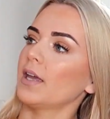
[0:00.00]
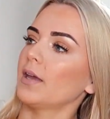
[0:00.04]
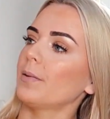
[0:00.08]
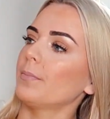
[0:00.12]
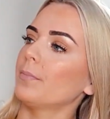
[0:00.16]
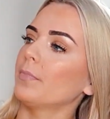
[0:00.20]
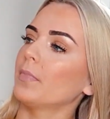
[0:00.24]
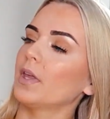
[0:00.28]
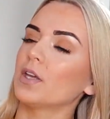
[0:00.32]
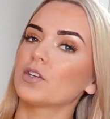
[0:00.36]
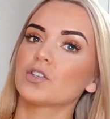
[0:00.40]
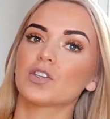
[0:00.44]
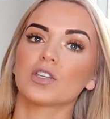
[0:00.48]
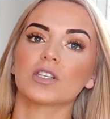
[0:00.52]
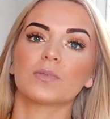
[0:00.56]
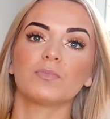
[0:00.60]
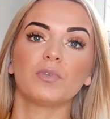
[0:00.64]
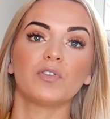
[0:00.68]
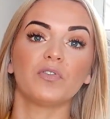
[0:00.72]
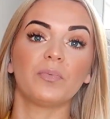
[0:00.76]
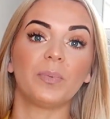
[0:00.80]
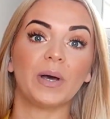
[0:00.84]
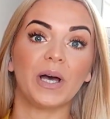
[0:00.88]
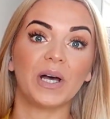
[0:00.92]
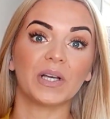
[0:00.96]
let's just
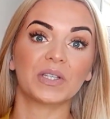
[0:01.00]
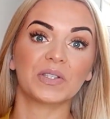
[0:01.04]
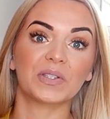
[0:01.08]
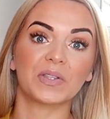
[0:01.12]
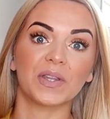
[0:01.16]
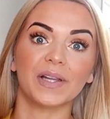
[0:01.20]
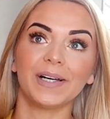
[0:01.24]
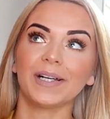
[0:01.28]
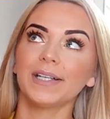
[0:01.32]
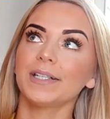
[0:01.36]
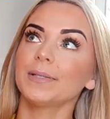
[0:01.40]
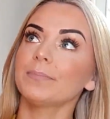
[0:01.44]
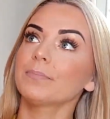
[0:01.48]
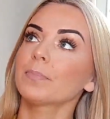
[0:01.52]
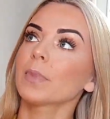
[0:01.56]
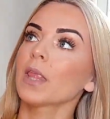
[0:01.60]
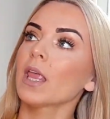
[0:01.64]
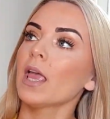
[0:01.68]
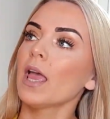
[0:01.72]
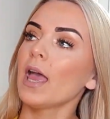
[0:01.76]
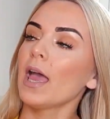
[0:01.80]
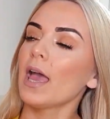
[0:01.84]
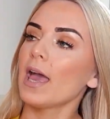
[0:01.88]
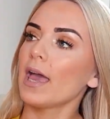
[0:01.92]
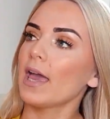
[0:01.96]
move past that.
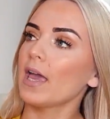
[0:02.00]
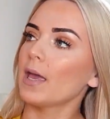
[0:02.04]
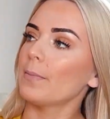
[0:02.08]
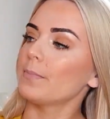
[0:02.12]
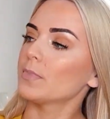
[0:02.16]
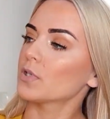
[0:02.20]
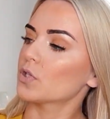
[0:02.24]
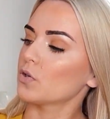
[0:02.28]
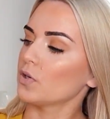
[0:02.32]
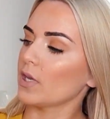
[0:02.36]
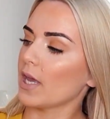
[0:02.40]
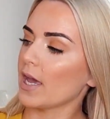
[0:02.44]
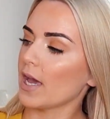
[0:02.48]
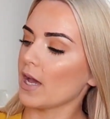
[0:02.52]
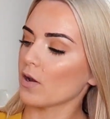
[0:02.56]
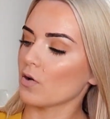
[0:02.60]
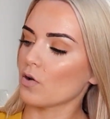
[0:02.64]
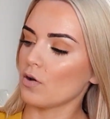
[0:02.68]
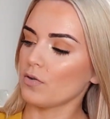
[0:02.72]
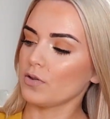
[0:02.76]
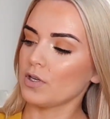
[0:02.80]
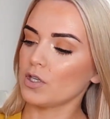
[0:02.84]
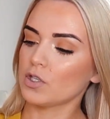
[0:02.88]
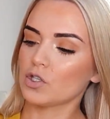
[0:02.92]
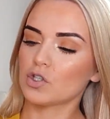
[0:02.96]
So yeah, I
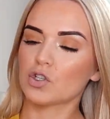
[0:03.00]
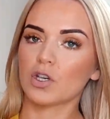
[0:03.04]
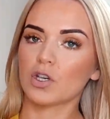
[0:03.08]
got these